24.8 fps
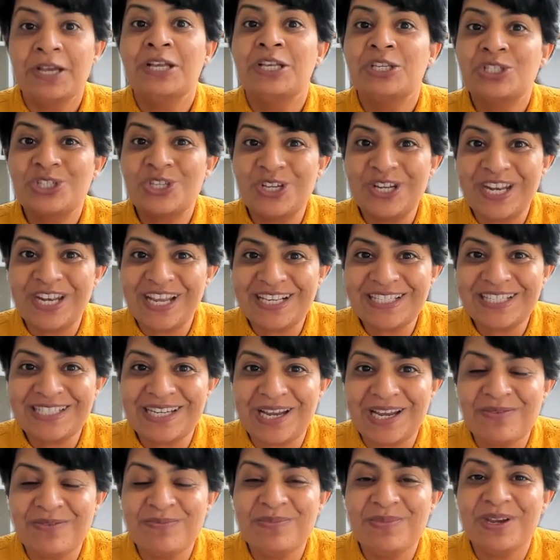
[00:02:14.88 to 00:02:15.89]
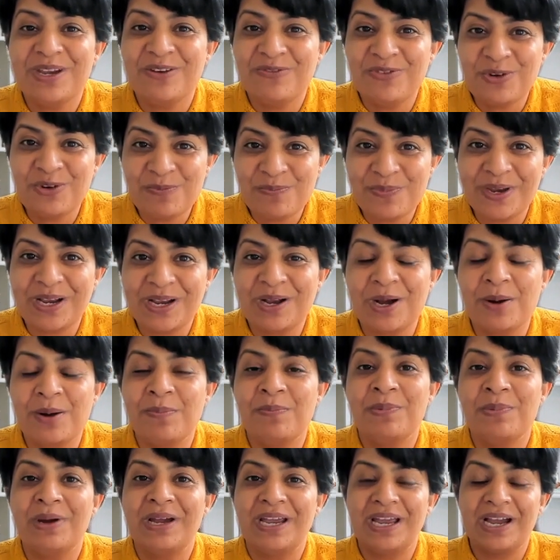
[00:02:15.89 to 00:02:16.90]
So next time, if you pick
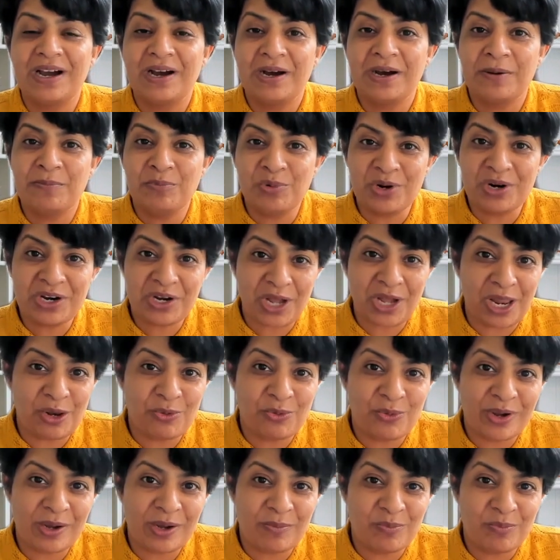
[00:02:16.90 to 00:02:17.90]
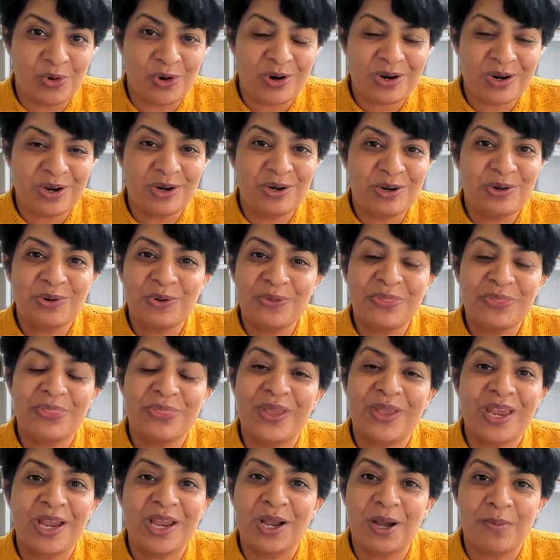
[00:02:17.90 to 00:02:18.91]
up a book, coloring book, don't
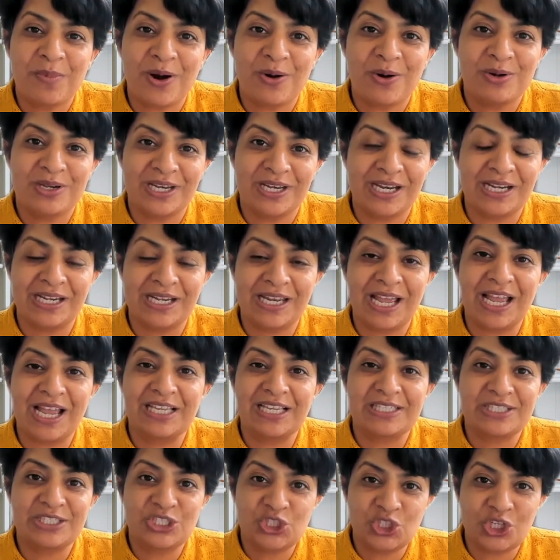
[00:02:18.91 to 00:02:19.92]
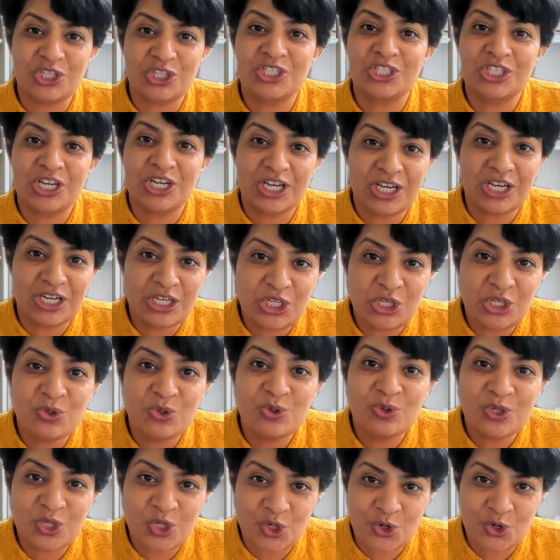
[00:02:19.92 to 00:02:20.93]
think about it as just a new
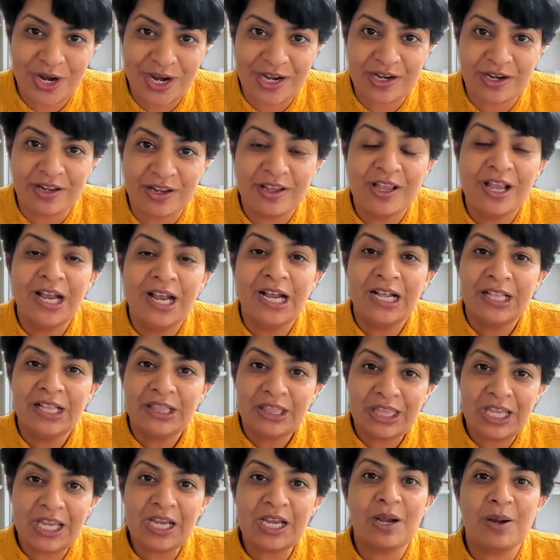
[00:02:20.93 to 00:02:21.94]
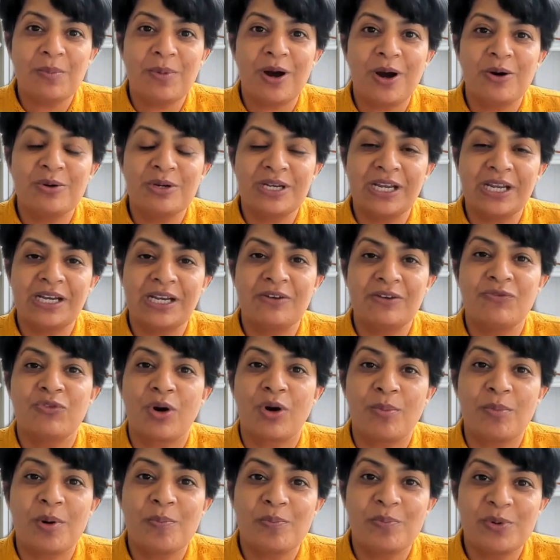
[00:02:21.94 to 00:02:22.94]
trend. Think about it
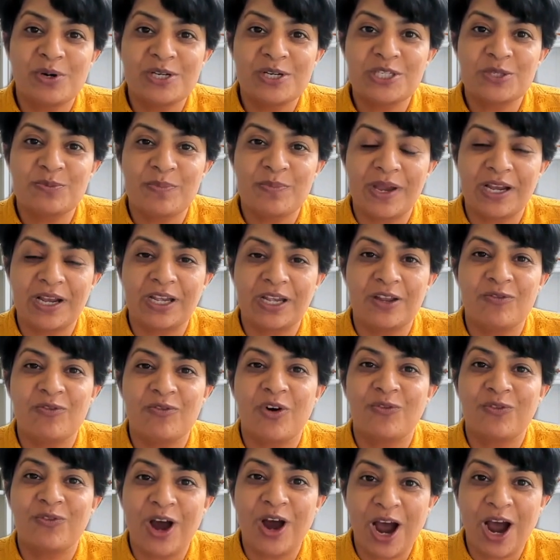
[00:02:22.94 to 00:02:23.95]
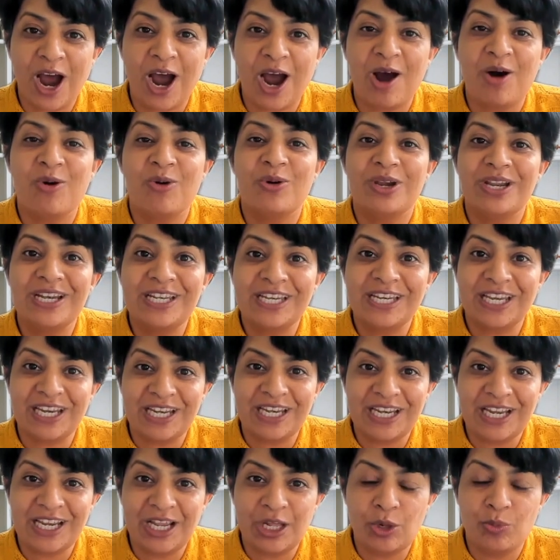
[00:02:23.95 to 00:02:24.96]
from a perspective of how it
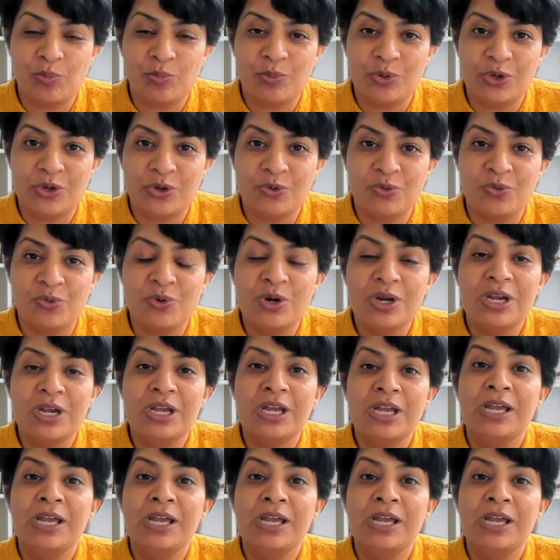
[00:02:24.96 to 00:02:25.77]
can help you